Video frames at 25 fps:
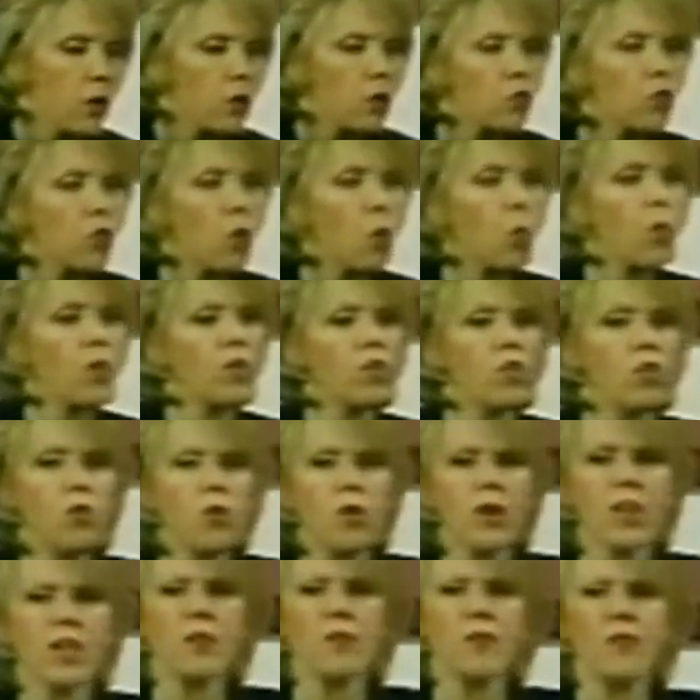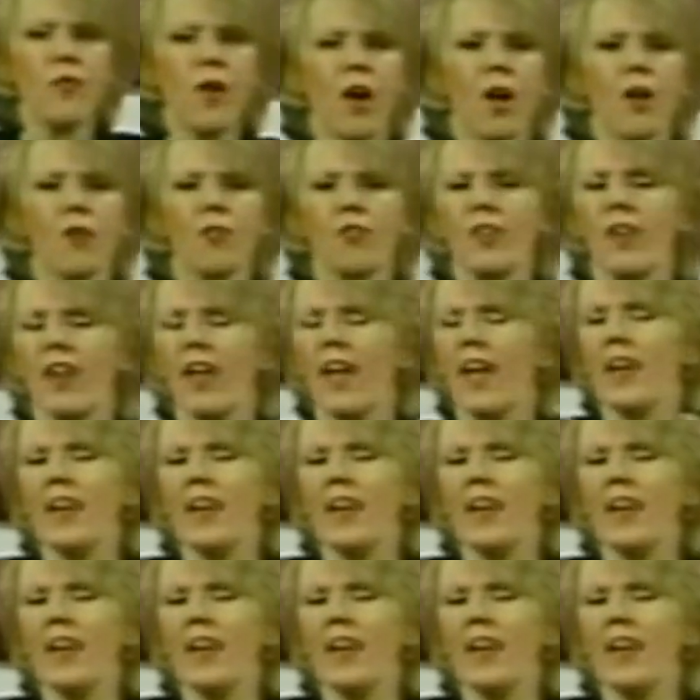So when you get involved in